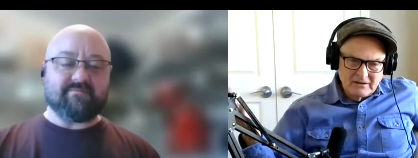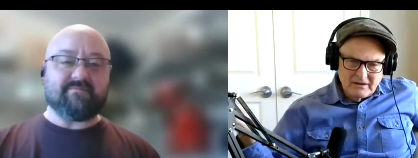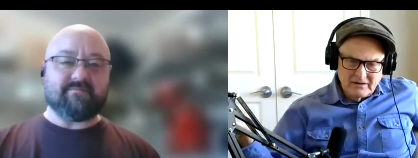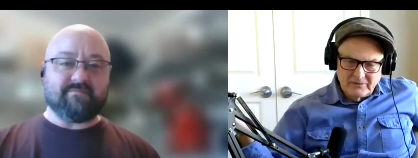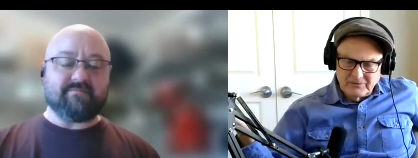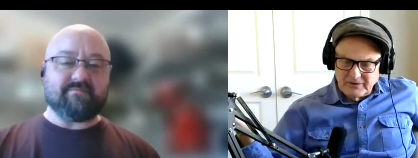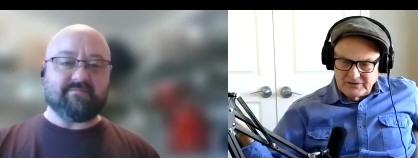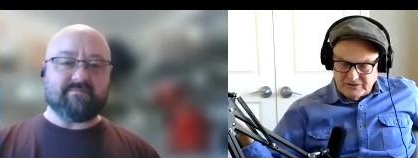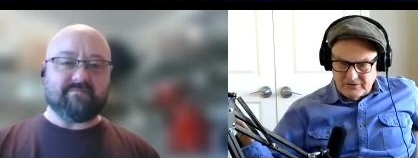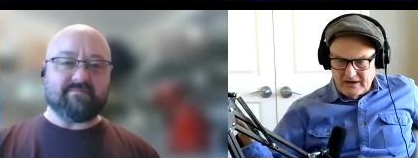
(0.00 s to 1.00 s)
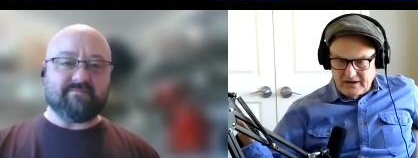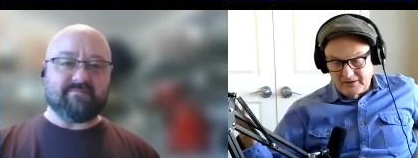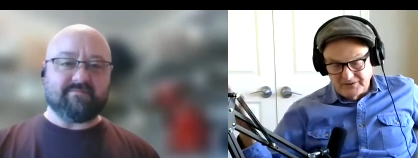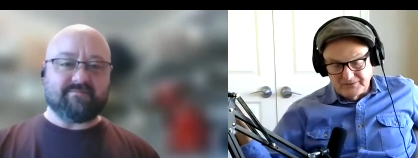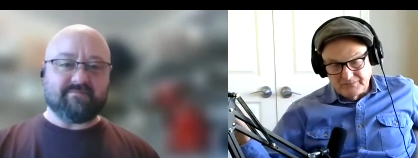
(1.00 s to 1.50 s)
Speaker 1: uh, and straight
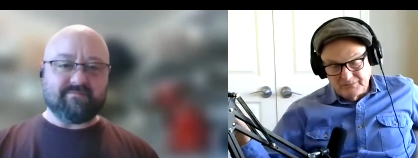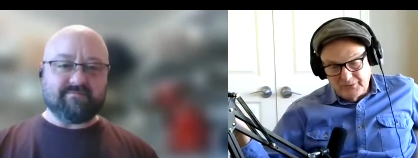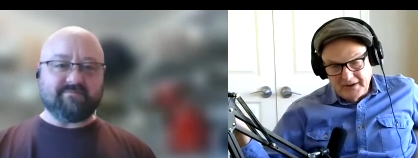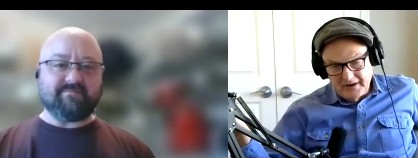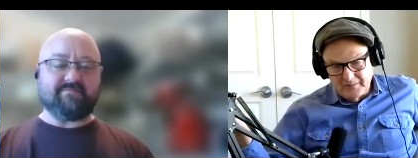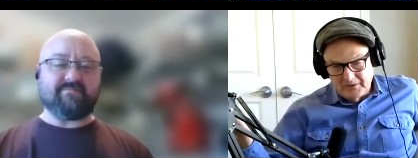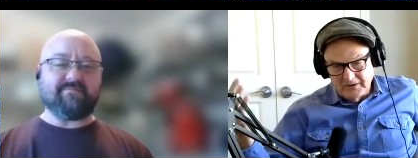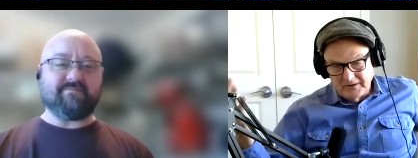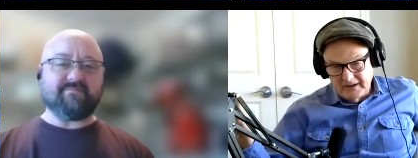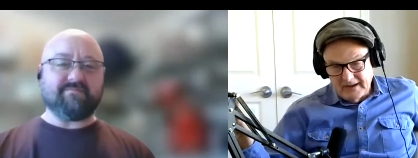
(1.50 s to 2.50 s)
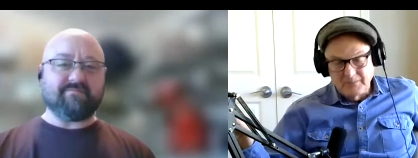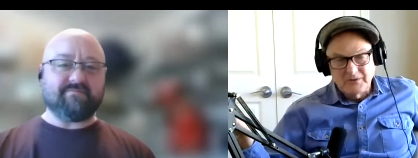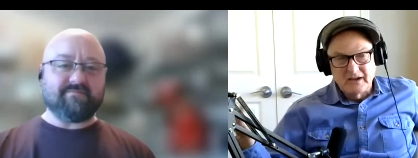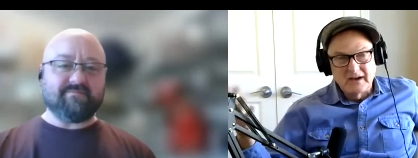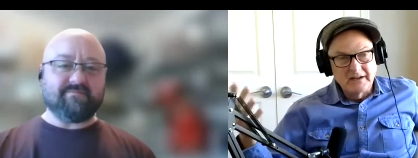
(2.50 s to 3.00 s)
uh, rent them on
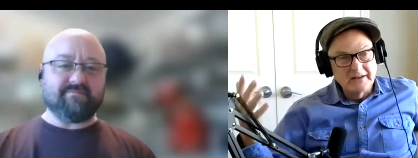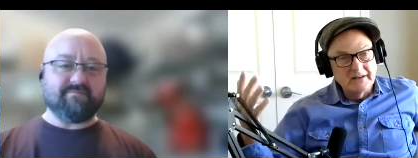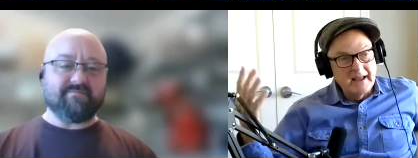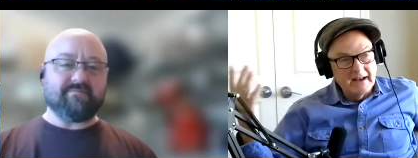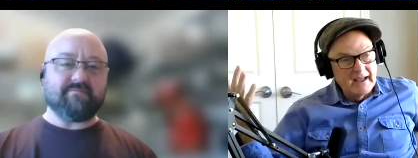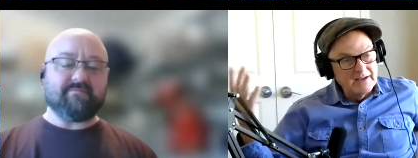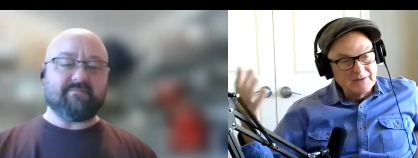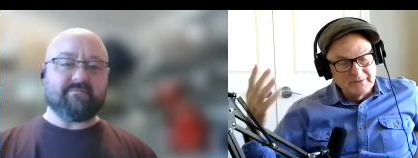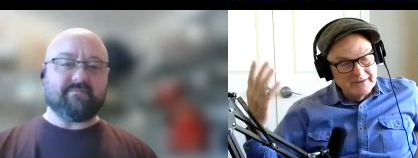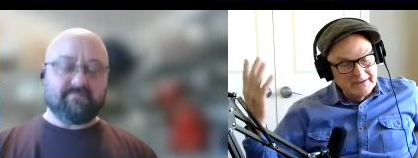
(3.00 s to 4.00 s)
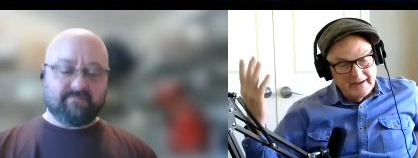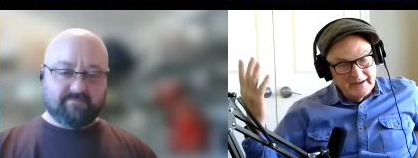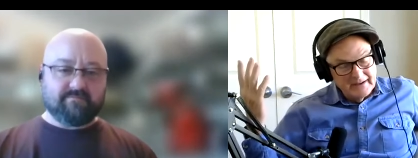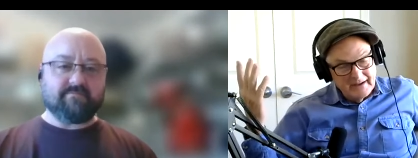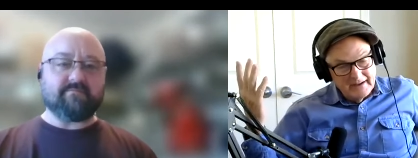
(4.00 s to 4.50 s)
Amazon. And that last one, I
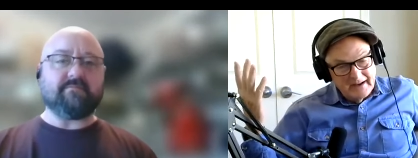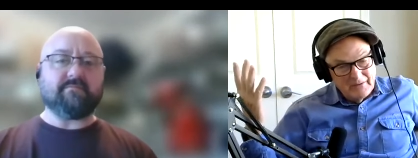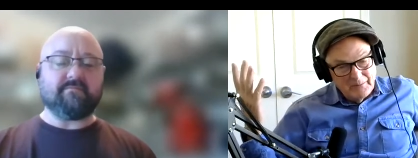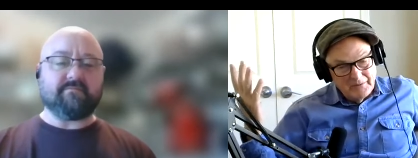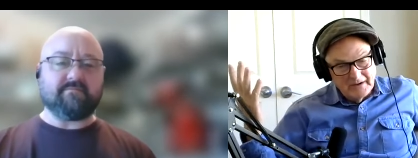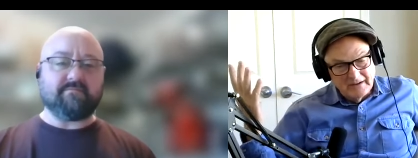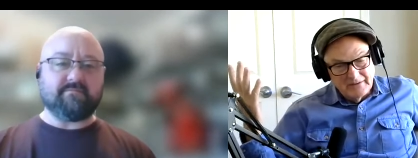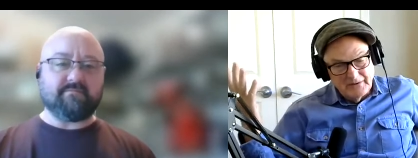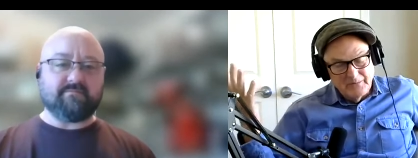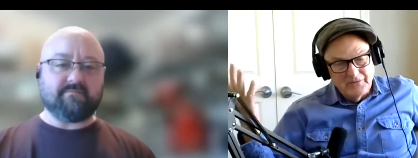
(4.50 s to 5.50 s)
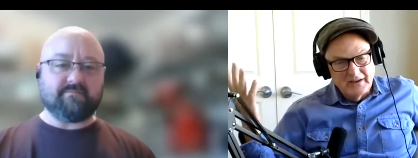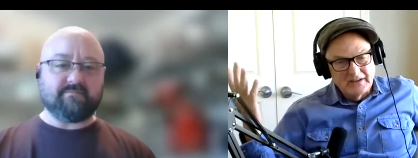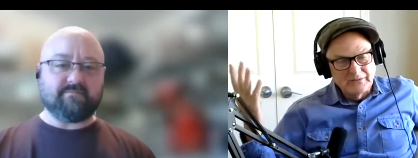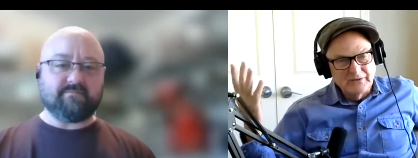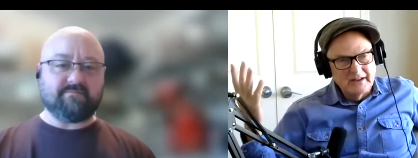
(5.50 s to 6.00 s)
I never put it in a film
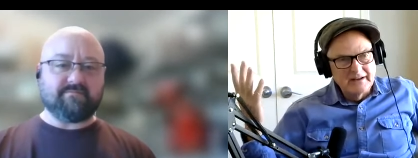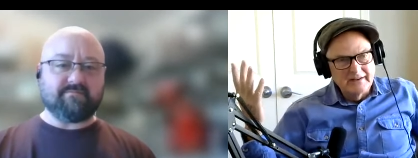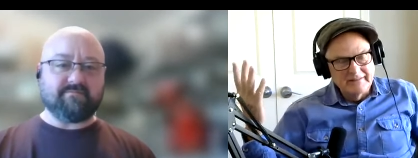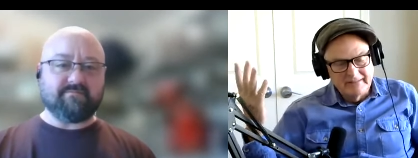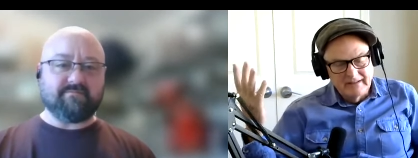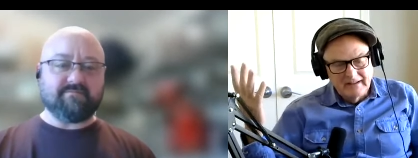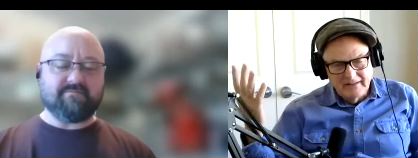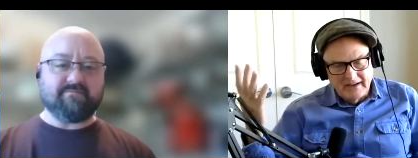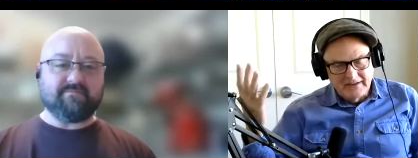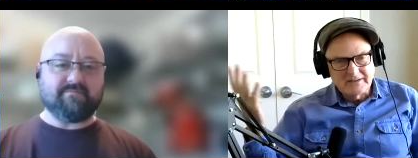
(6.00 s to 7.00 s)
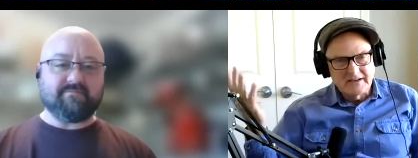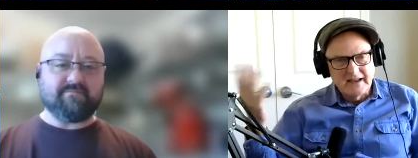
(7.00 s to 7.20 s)
festival. I I just